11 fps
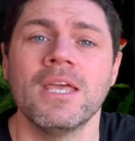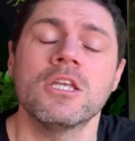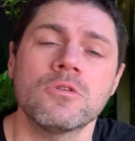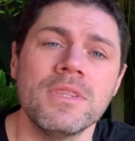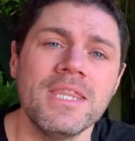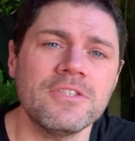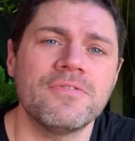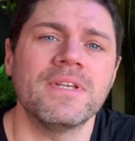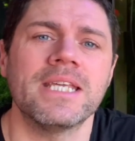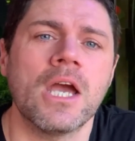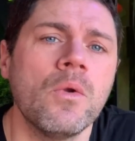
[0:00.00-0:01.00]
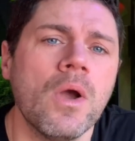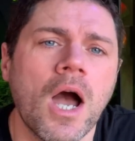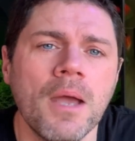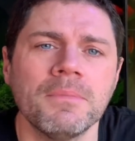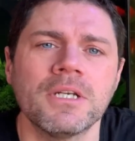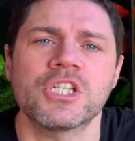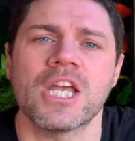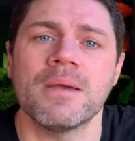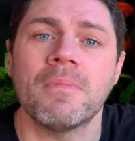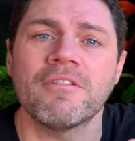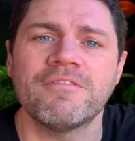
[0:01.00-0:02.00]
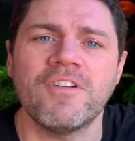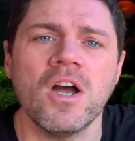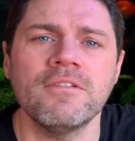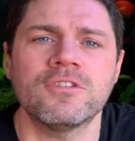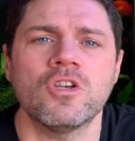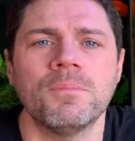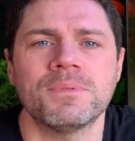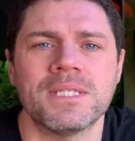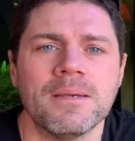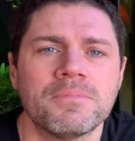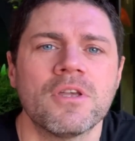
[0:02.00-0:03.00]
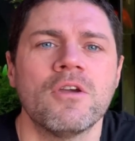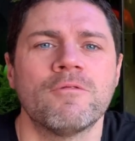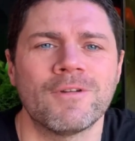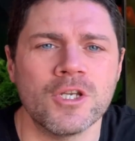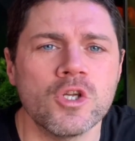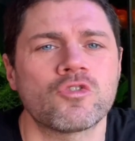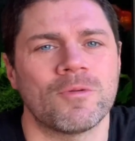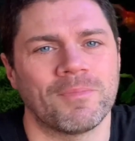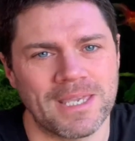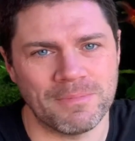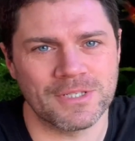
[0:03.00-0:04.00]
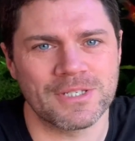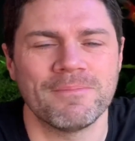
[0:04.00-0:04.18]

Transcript: So in this video, I'm going to share my 5 top tips for new shrimp keepers.